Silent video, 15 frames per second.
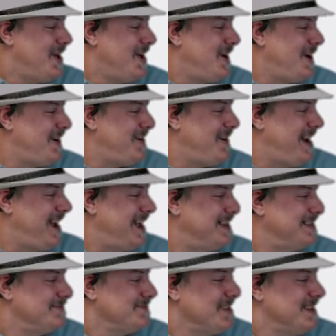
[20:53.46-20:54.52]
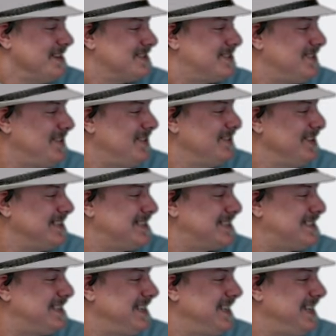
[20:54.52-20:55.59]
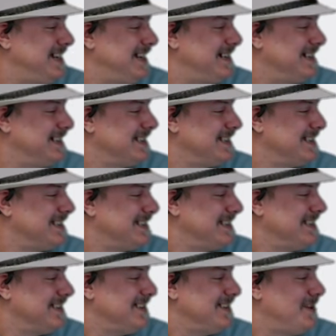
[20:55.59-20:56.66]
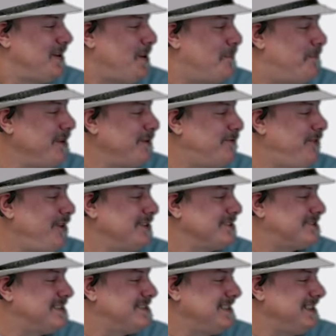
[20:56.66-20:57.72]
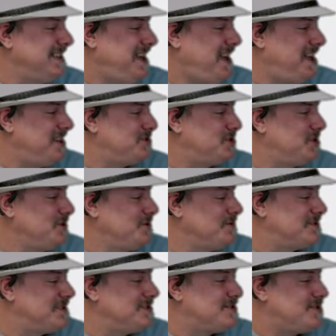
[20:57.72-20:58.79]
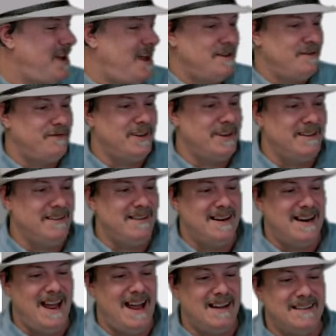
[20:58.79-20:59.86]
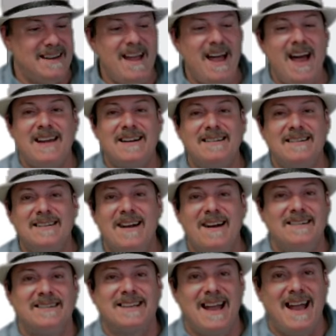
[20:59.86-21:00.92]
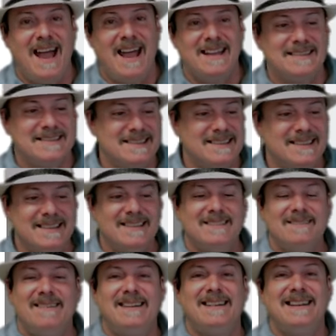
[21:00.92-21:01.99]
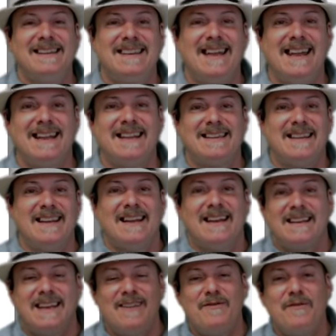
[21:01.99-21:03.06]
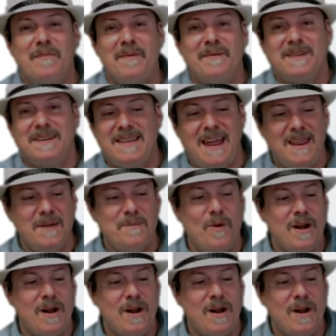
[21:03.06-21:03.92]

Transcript: all right, so let's see here. Oh, big fellow says he can't choose. He's trying to figure it out. I don't know, guys. What do you think? Give him, tell him